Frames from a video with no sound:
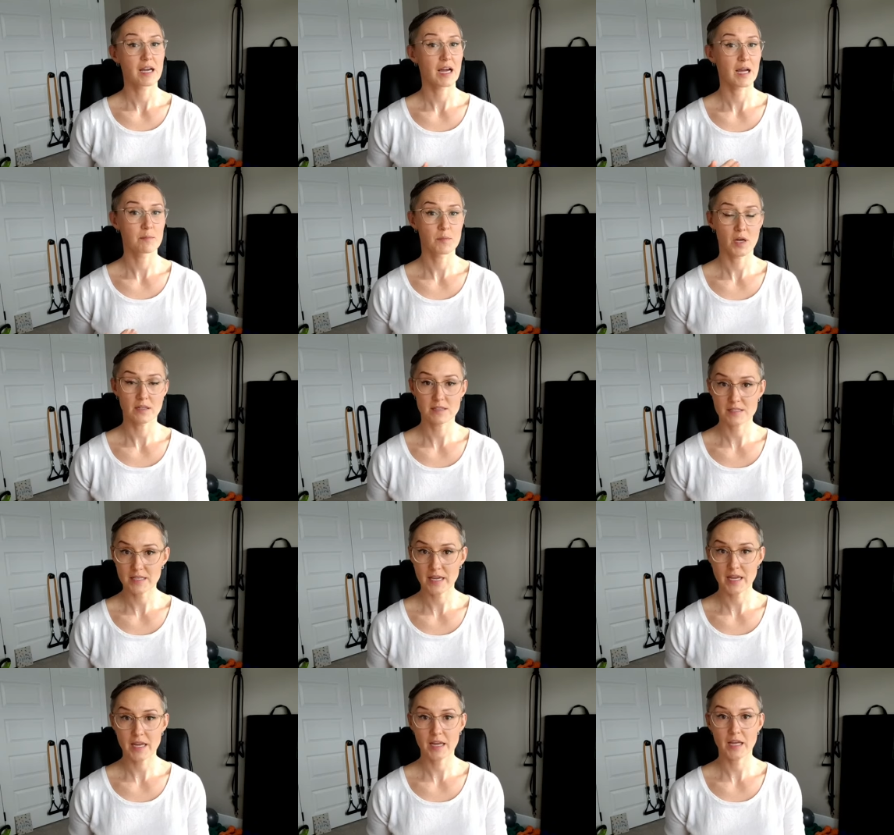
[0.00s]
I'm not
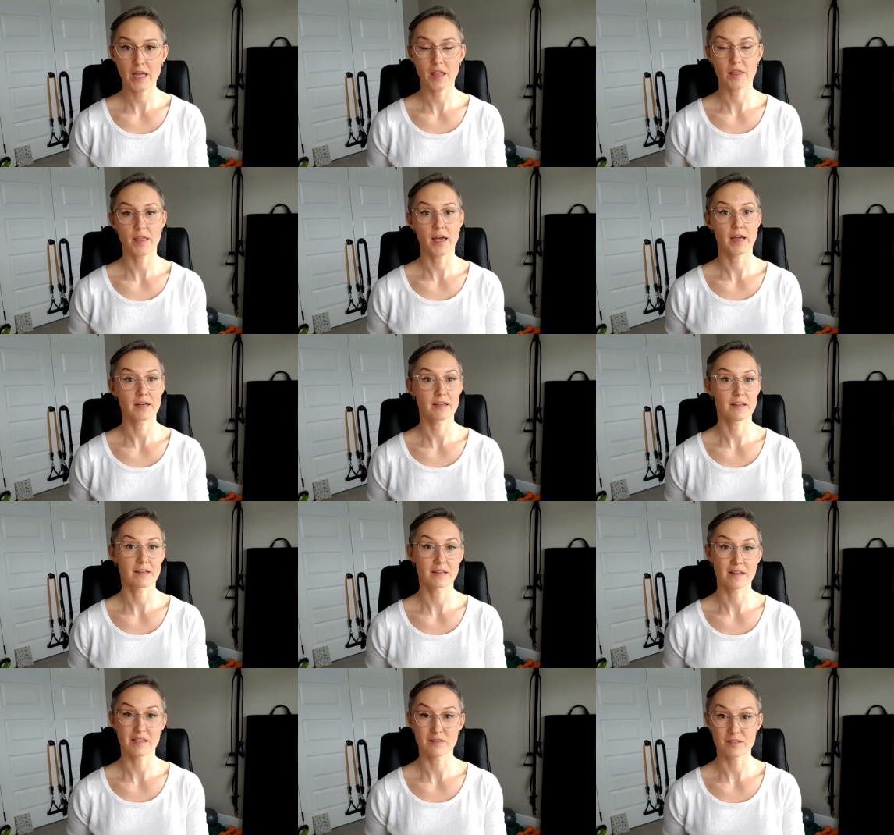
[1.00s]
saying that
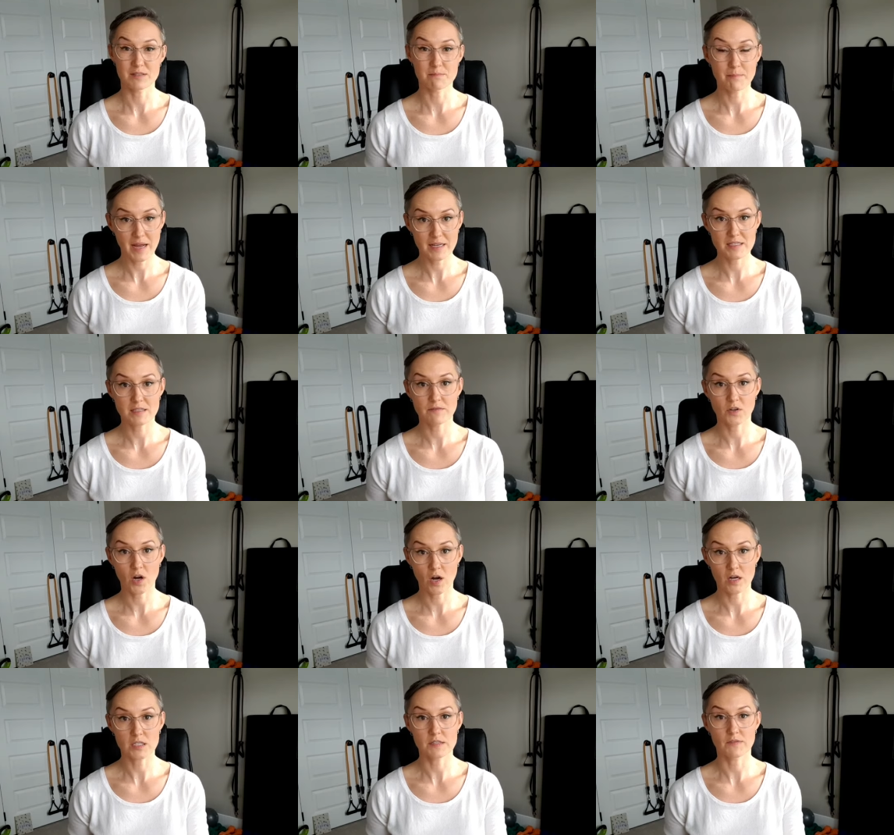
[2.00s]
there's massive
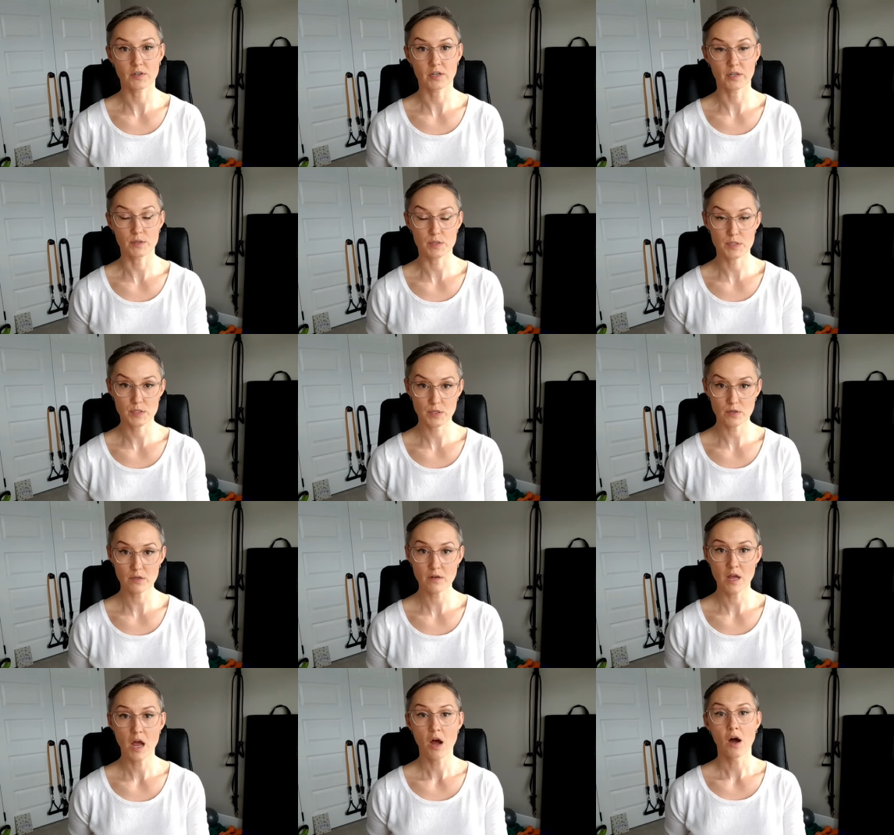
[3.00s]
cause for
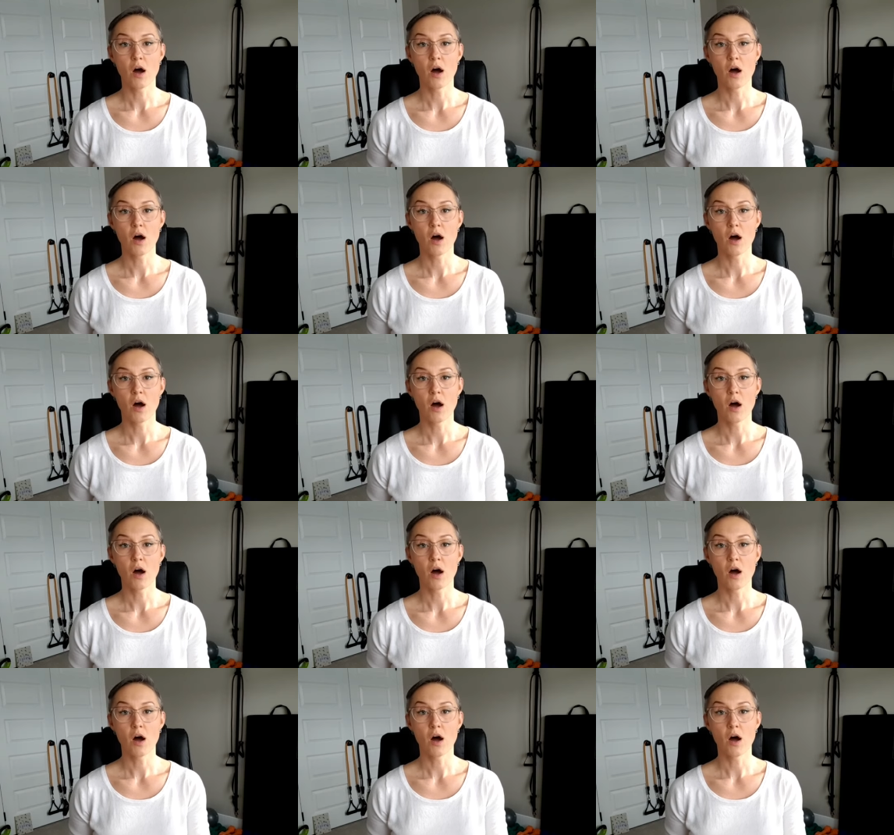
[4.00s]
concern.